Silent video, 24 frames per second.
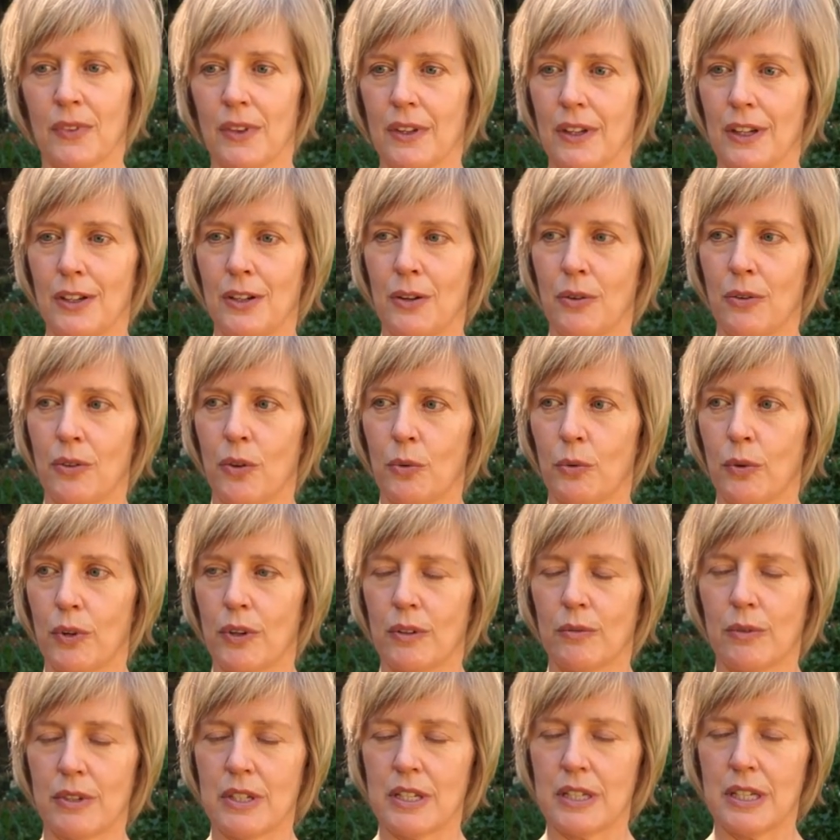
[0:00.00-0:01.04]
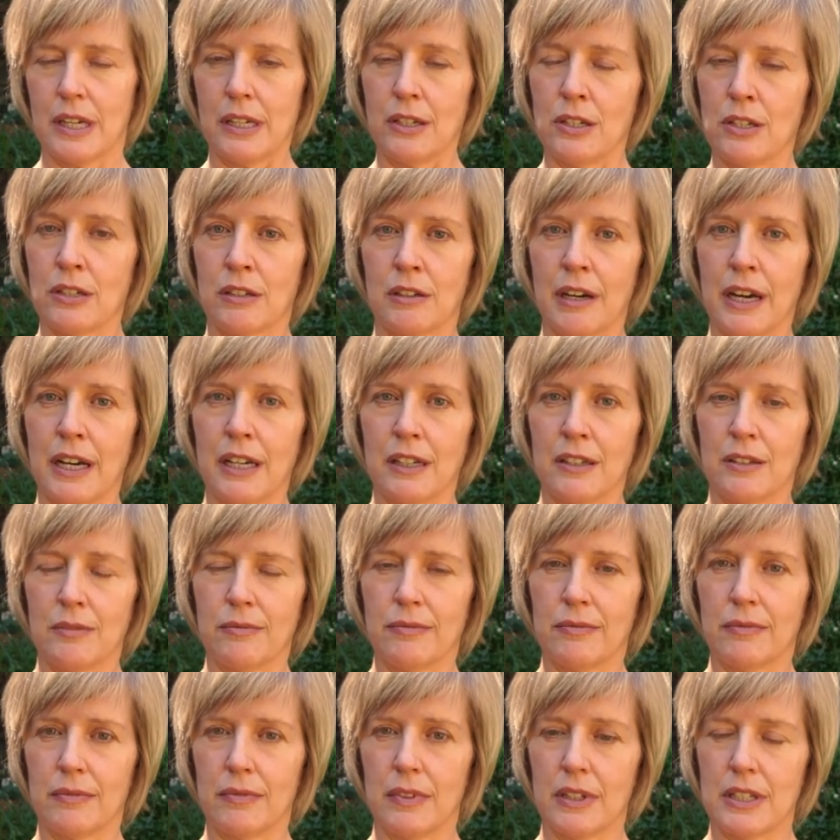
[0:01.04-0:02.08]
you know, the word was integrate.
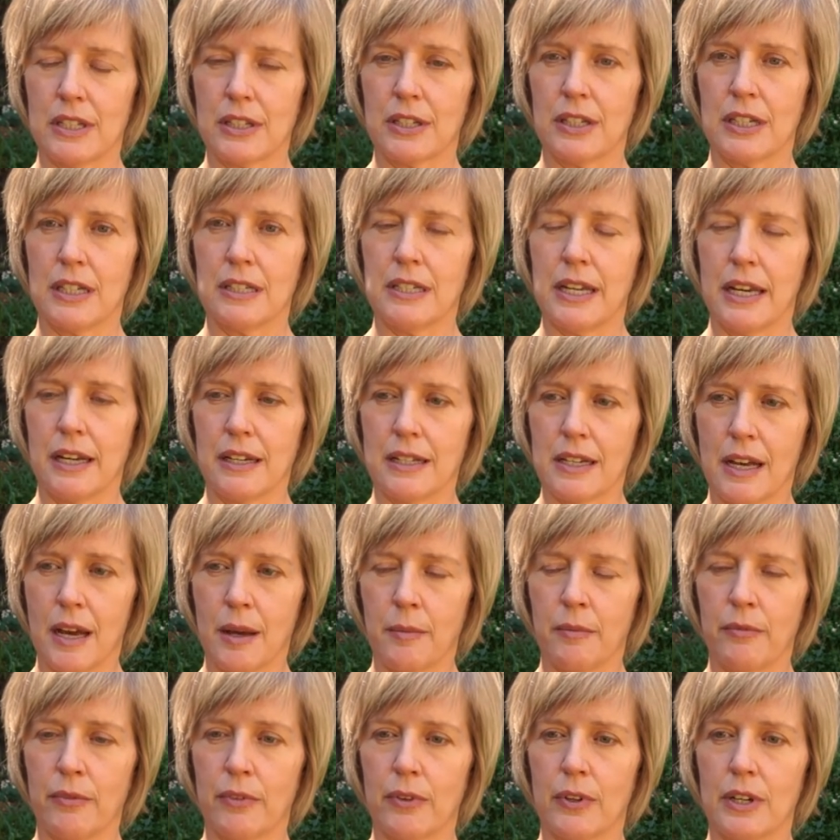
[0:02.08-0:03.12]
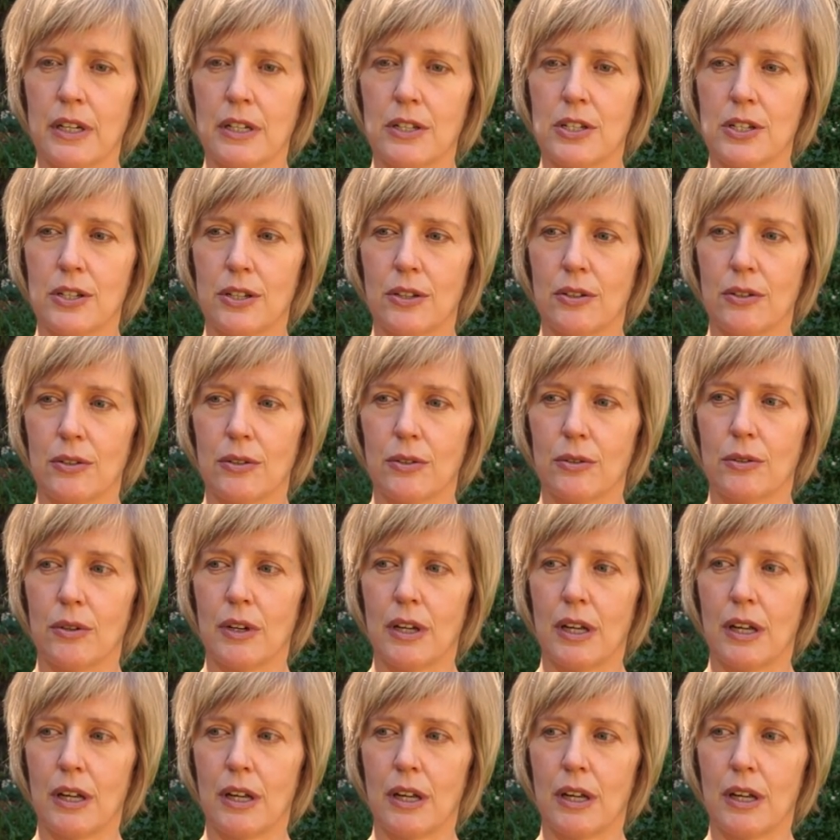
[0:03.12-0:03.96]
It's going to take time for it to